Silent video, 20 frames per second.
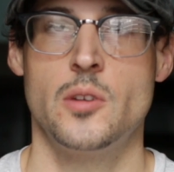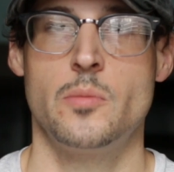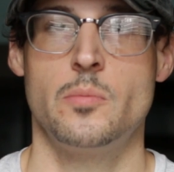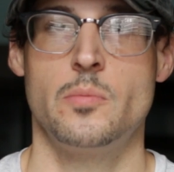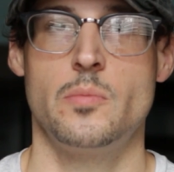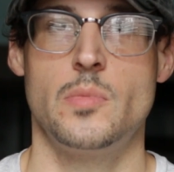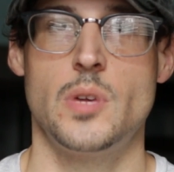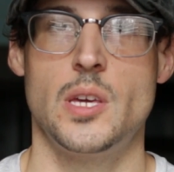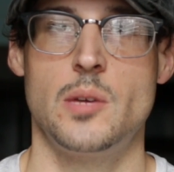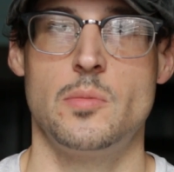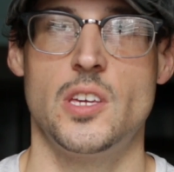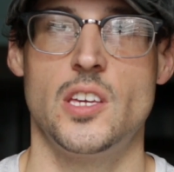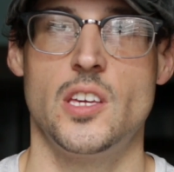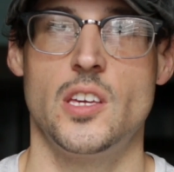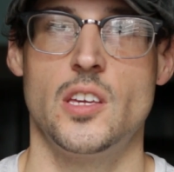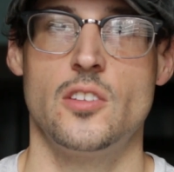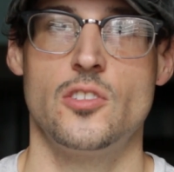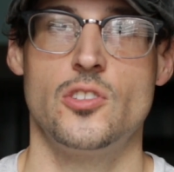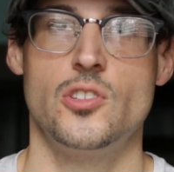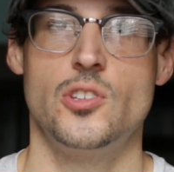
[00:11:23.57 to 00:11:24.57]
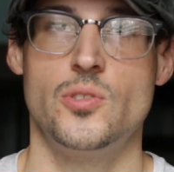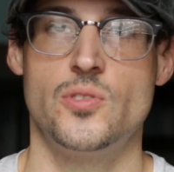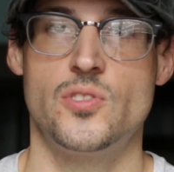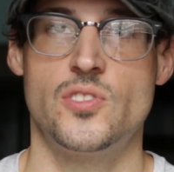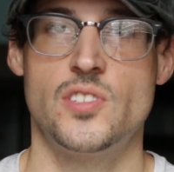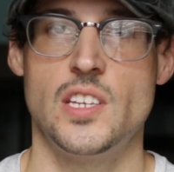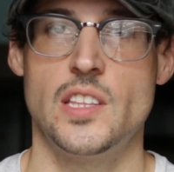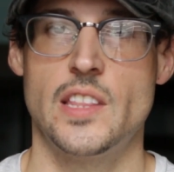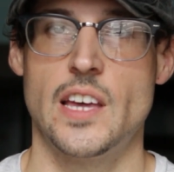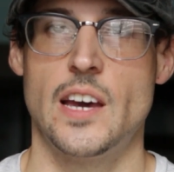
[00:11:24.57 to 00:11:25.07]
Maybe you
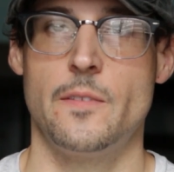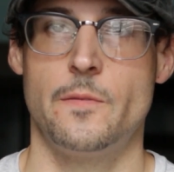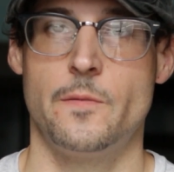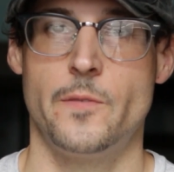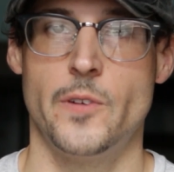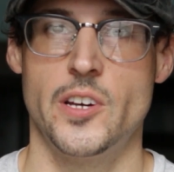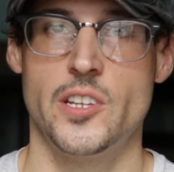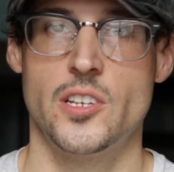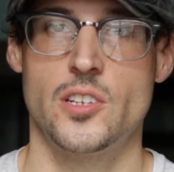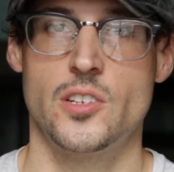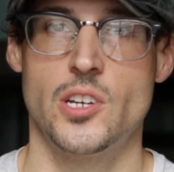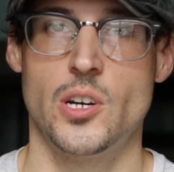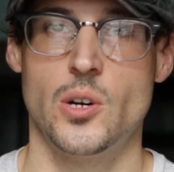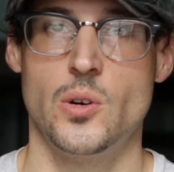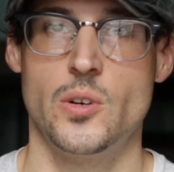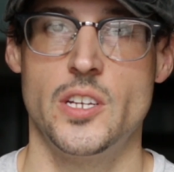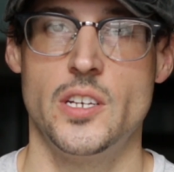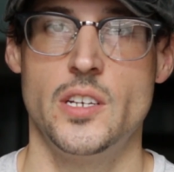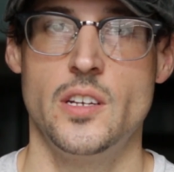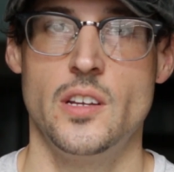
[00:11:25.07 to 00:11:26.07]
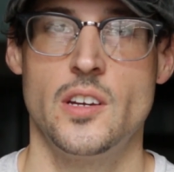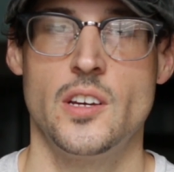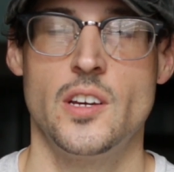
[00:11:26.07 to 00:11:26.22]
see that foot going,